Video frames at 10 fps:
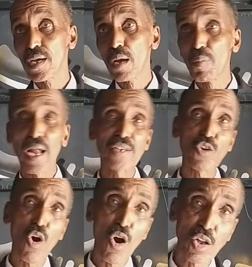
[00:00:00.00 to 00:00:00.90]
Plus
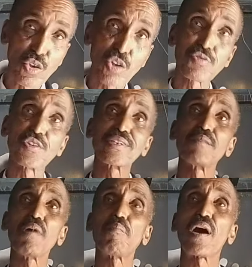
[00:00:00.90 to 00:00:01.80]
all those 14
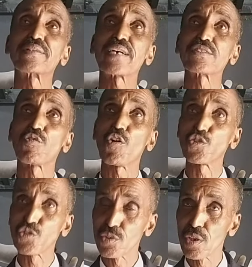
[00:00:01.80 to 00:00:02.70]
member task
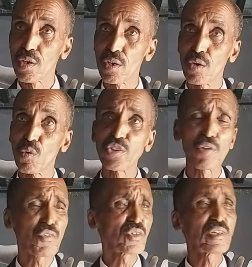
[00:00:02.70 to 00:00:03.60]
force, which
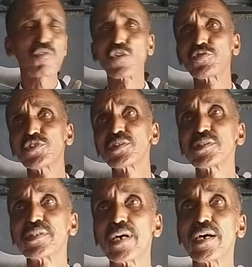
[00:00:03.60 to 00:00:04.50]
of course they are confused
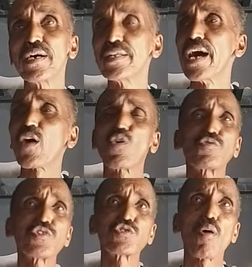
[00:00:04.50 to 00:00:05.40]

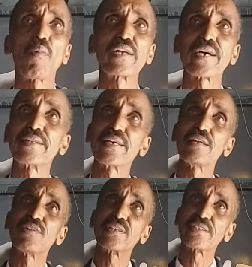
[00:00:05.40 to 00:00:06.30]
so much until
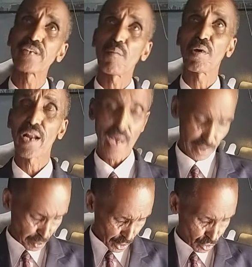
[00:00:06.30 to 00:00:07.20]
even the chairman, a
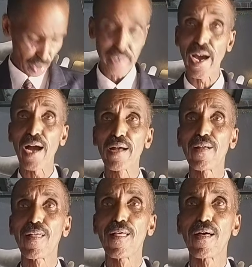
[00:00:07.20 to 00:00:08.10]
spiritual leader,
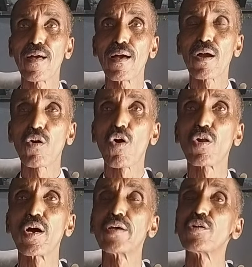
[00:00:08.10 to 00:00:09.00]

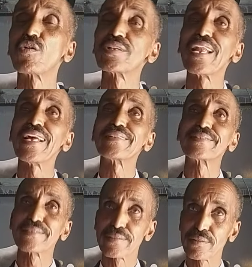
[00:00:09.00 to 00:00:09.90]
called, you know, the
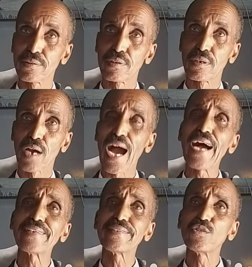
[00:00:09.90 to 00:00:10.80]
late
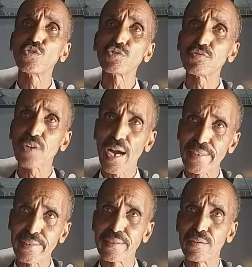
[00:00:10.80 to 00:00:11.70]
Haji Yusuf
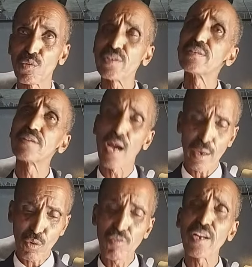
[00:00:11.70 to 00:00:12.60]
Haji, which is
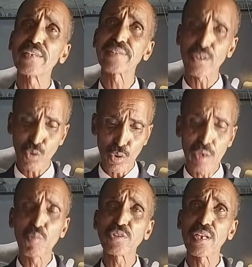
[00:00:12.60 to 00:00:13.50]
equivalent title in
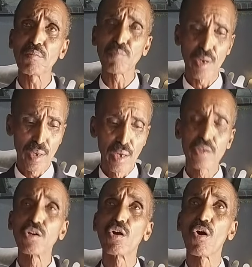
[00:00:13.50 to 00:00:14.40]
Muslim,
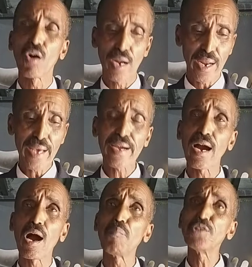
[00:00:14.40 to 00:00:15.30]
you know, like
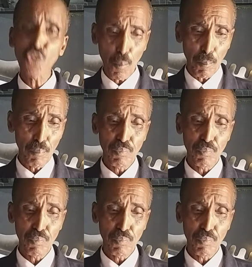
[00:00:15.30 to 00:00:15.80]
a bishop,